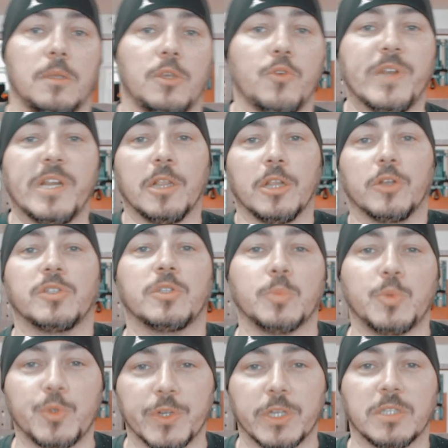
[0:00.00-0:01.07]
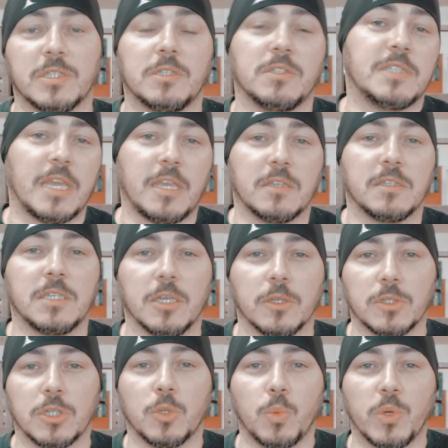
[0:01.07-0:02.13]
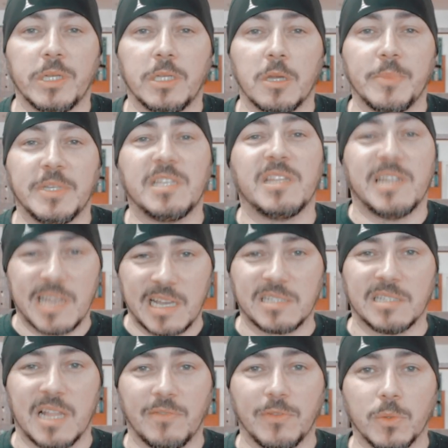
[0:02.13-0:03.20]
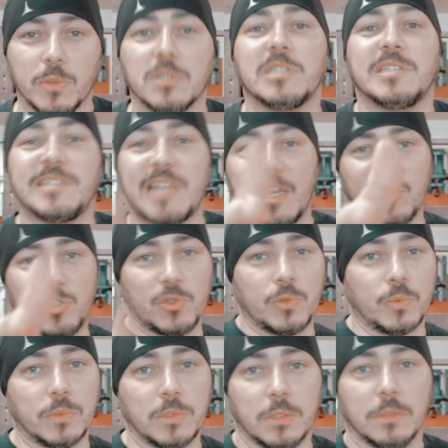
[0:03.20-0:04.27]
You ready to learn some drills that'll take your skills on the wooden dummy to the next level? Stay tuned.